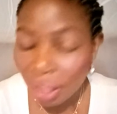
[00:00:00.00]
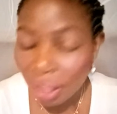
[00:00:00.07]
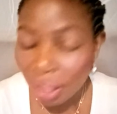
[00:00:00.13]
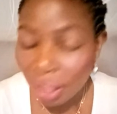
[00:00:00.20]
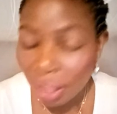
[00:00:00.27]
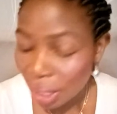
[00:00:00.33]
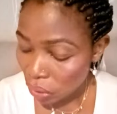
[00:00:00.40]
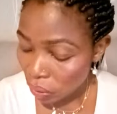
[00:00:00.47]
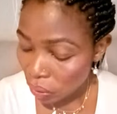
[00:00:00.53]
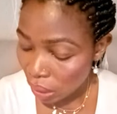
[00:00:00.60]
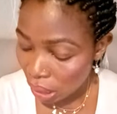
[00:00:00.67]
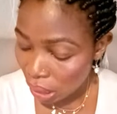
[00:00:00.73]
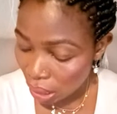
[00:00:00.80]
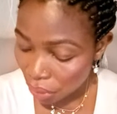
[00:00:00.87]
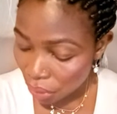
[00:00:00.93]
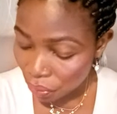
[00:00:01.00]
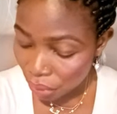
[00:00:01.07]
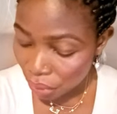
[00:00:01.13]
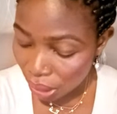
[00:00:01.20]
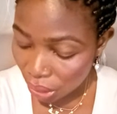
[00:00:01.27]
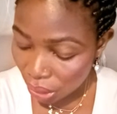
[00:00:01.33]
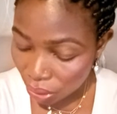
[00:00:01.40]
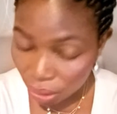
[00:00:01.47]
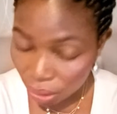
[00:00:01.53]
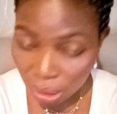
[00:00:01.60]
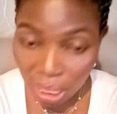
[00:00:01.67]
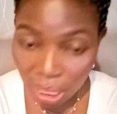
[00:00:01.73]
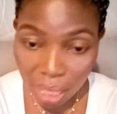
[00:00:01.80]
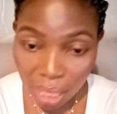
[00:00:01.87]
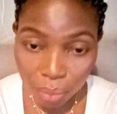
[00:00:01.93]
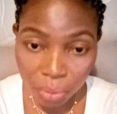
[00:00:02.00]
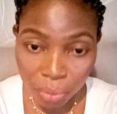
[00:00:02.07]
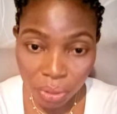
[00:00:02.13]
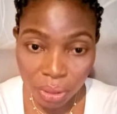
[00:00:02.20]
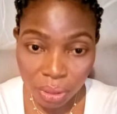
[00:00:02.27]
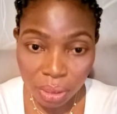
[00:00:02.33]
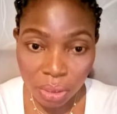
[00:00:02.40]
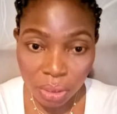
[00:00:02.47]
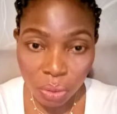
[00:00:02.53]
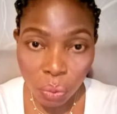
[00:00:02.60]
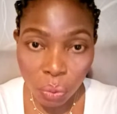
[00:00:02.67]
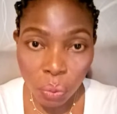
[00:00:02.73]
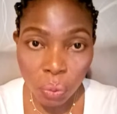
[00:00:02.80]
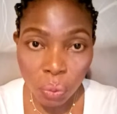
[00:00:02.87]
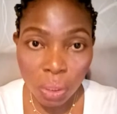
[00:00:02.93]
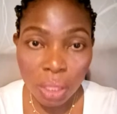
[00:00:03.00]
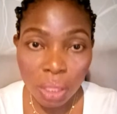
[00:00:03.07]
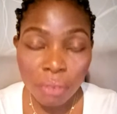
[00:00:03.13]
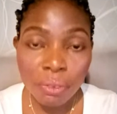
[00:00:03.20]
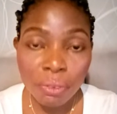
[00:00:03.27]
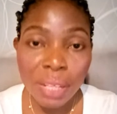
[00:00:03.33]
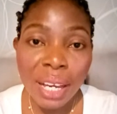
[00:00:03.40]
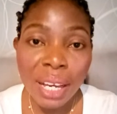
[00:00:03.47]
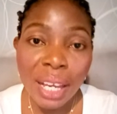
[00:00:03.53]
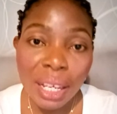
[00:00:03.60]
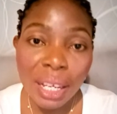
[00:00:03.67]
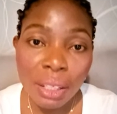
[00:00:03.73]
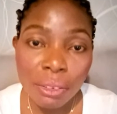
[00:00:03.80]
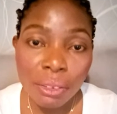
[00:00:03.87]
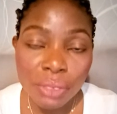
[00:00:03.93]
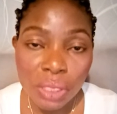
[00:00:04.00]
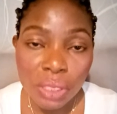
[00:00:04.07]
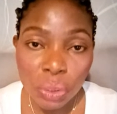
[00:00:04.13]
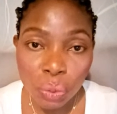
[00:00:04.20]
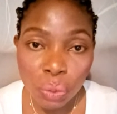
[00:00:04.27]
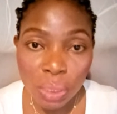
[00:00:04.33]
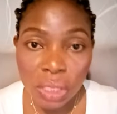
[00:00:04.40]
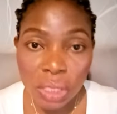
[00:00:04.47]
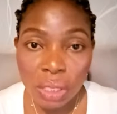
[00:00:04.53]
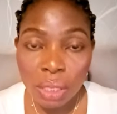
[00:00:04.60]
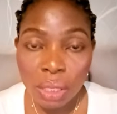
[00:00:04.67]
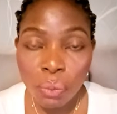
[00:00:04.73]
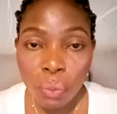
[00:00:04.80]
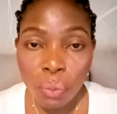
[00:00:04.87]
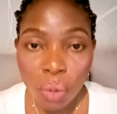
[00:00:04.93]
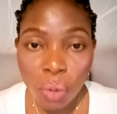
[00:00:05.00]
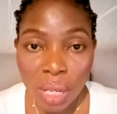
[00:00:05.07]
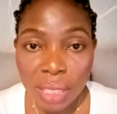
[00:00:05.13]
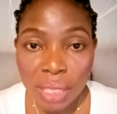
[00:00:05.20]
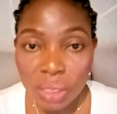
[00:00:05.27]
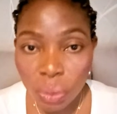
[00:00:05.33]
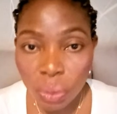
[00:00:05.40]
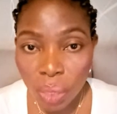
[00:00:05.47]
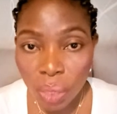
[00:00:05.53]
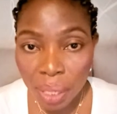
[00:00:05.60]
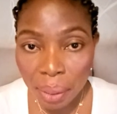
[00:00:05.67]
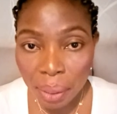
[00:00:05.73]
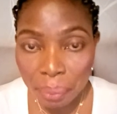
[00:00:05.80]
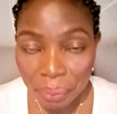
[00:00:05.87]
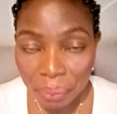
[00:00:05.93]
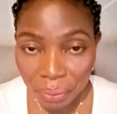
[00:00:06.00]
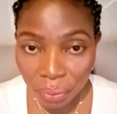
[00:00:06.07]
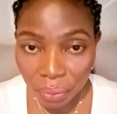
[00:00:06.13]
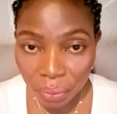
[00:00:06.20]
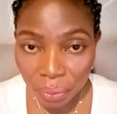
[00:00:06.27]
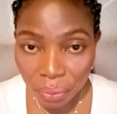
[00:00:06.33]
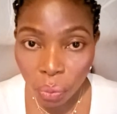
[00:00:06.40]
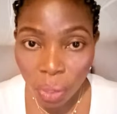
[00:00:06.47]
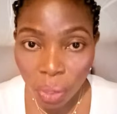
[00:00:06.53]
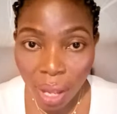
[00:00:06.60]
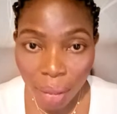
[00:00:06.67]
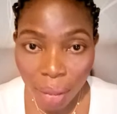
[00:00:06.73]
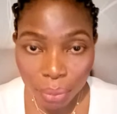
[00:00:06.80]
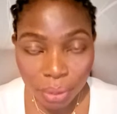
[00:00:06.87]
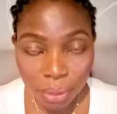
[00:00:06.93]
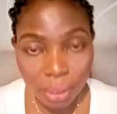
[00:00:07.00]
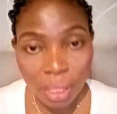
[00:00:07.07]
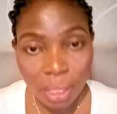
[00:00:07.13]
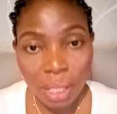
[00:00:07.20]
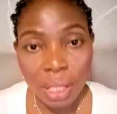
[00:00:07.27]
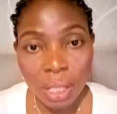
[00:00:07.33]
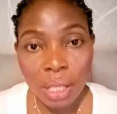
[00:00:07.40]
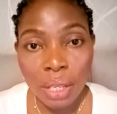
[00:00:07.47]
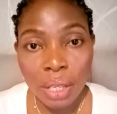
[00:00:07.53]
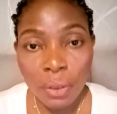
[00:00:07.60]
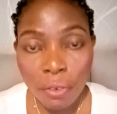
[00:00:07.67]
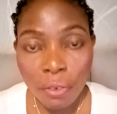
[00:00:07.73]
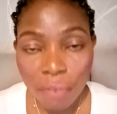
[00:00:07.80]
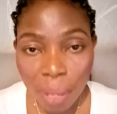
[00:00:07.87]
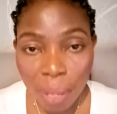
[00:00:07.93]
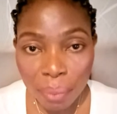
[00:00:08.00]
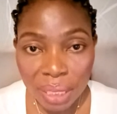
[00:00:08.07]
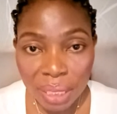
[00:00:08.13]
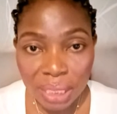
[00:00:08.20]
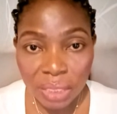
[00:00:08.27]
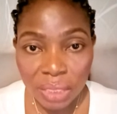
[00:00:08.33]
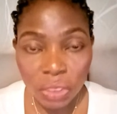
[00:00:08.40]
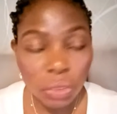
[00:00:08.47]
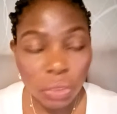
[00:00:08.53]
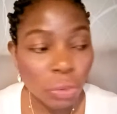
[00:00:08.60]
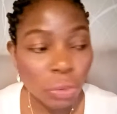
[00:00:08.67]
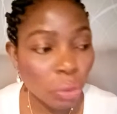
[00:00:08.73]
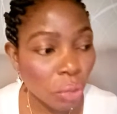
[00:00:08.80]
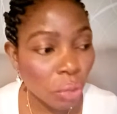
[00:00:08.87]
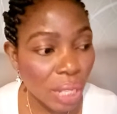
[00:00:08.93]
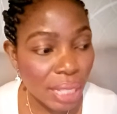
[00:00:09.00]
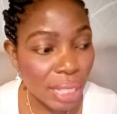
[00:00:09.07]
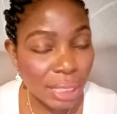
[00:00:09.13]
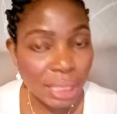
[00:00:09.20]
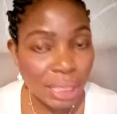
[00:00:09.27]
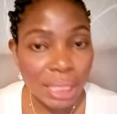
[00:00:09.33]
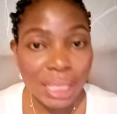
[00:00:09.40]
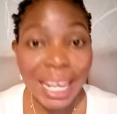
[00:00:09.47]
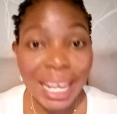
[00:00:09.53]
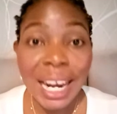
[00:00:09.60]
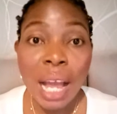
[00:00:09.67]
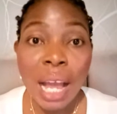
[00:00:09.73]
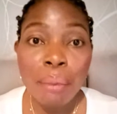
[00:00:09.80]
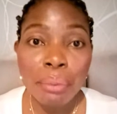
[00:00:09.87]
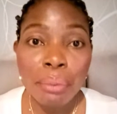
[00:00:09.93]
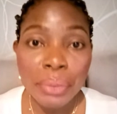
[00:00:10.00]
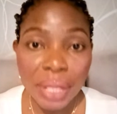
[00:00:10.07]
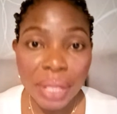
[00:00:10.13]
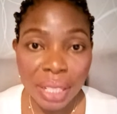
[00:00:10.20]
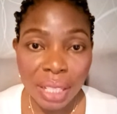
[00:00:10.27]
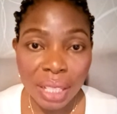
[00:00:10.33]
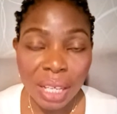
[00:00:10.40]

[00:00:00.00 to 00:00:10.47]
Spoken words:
So it dey really, really heartbroken. So if that kind of situation warrant your help in your house, in your family, don't hesitate. And I beg,